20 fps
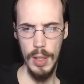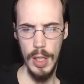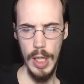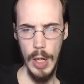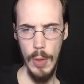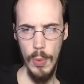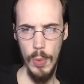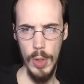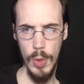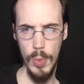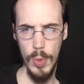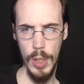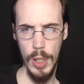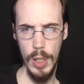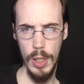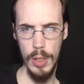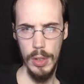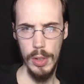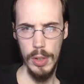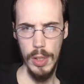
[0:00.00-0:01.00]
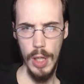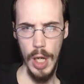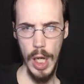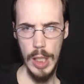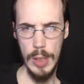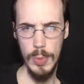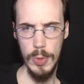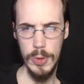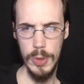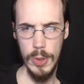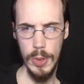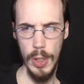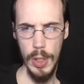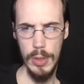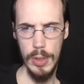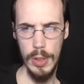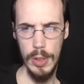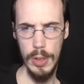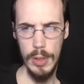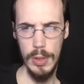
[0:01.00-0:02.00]
Yeah, I wonder what other cosmos are
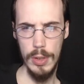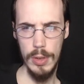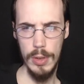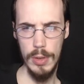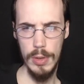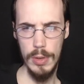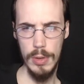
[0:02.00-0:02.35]
out there.